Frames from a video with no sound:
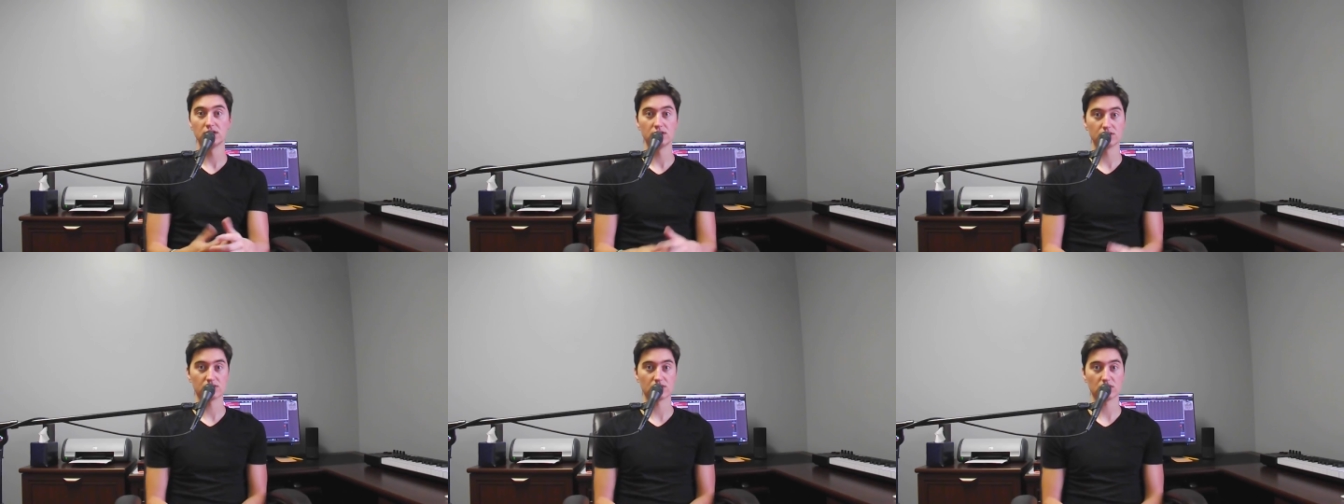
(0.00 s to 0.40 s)

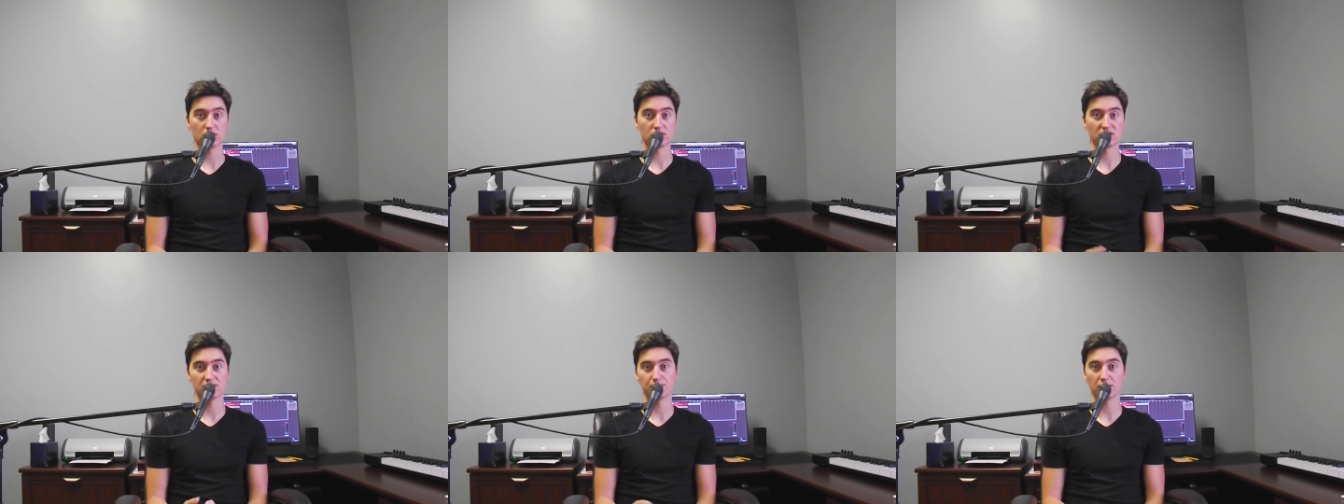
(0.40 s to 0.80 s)

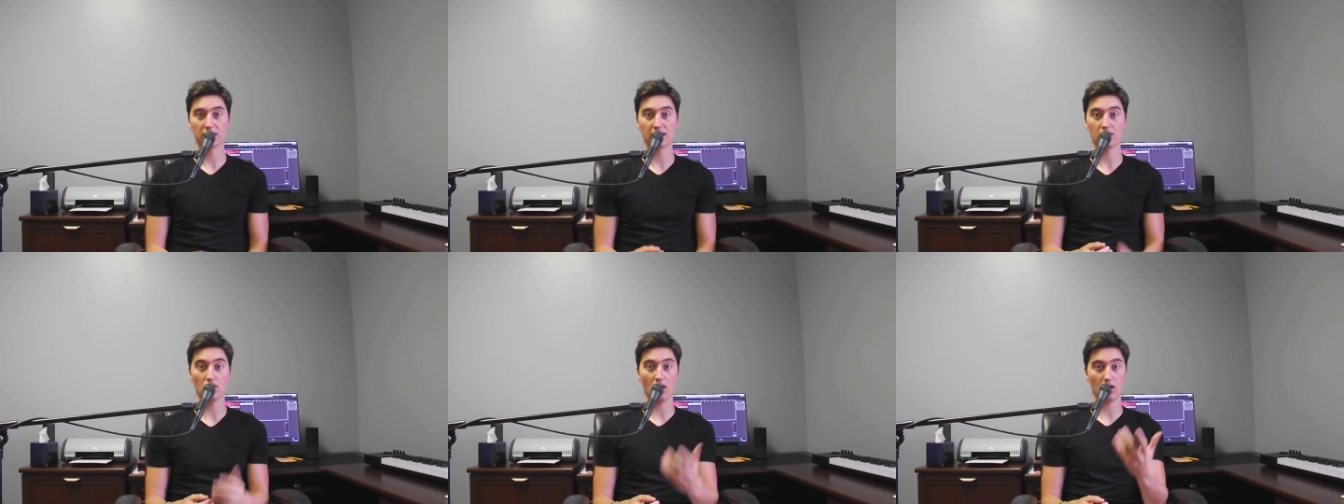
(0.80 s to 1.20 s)
So
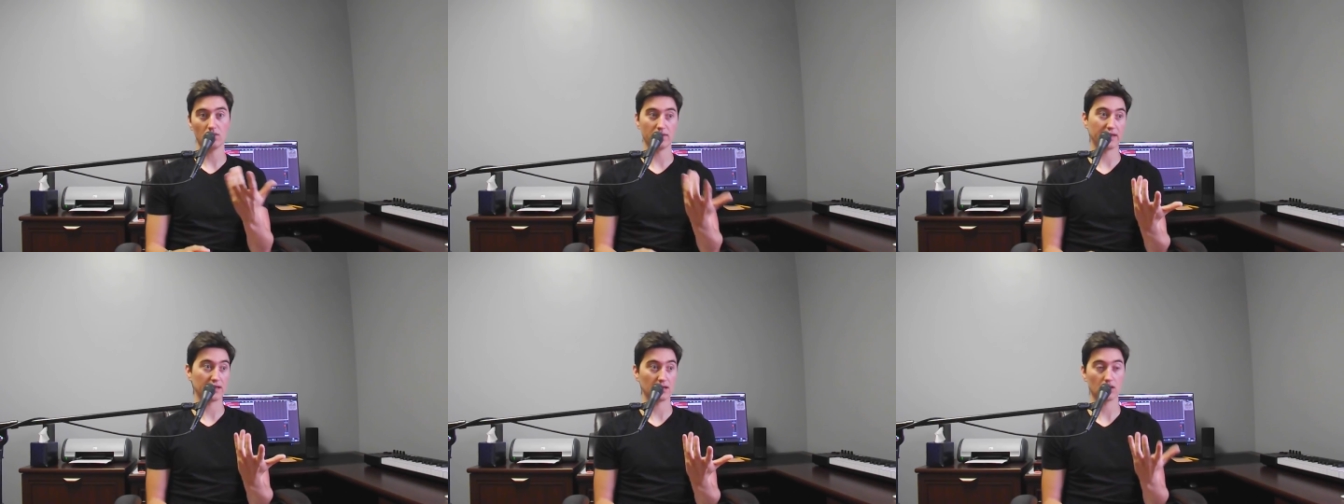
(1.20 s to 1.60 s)
simply
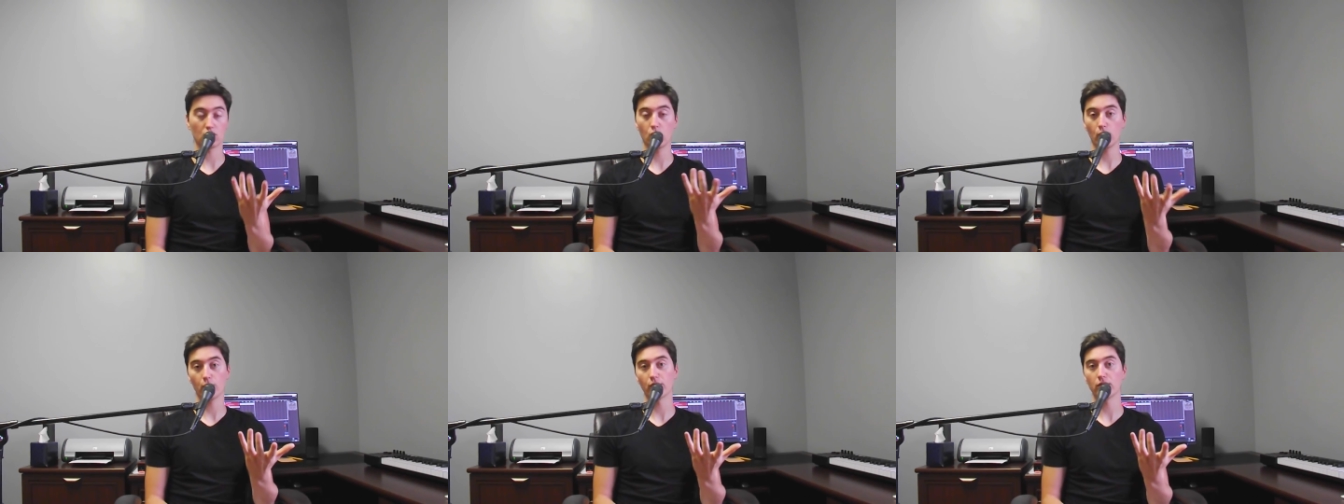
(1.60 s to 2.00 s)
like a
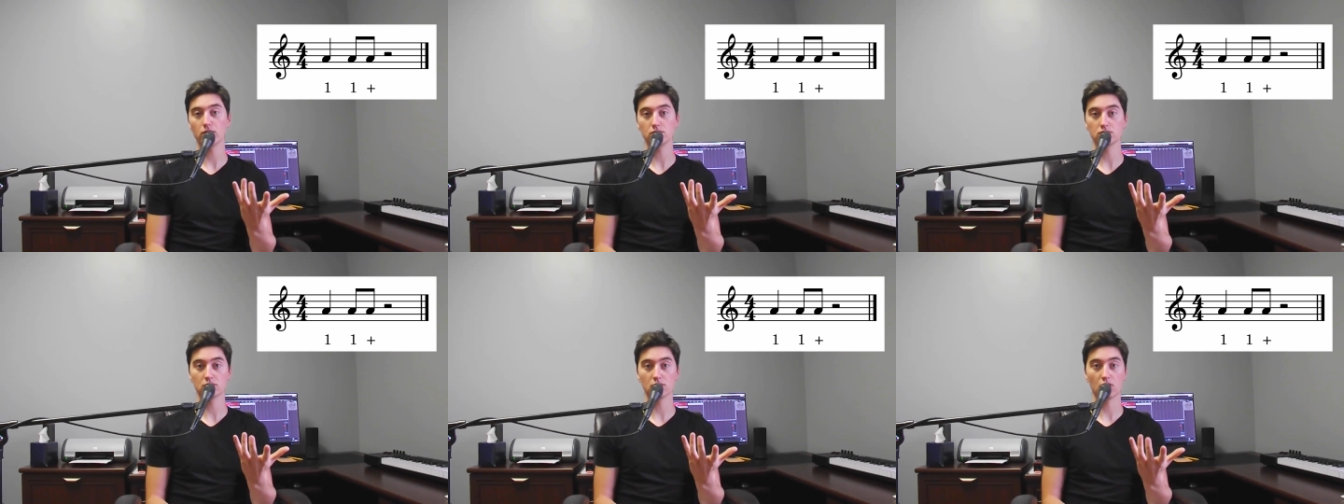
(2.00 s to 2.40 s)
quarter
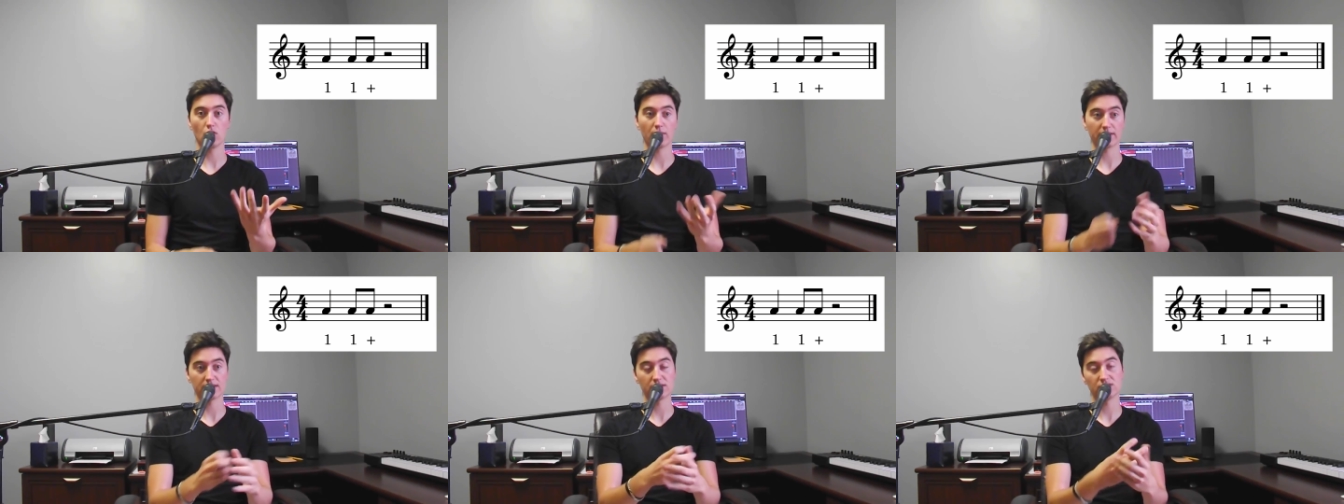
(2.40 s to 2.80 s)
note
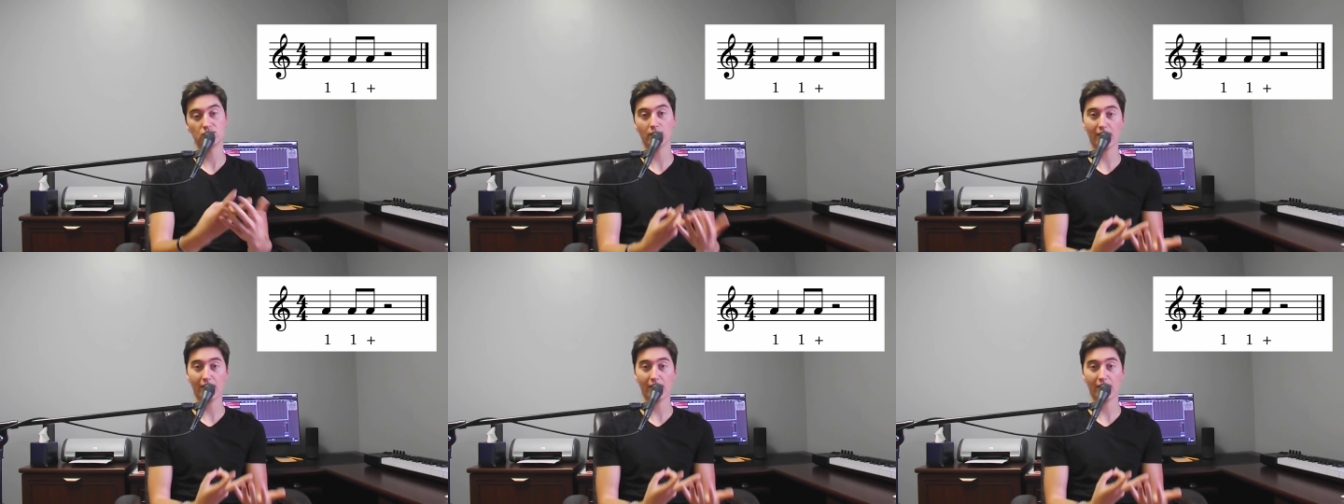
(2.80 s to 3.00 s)
going into 2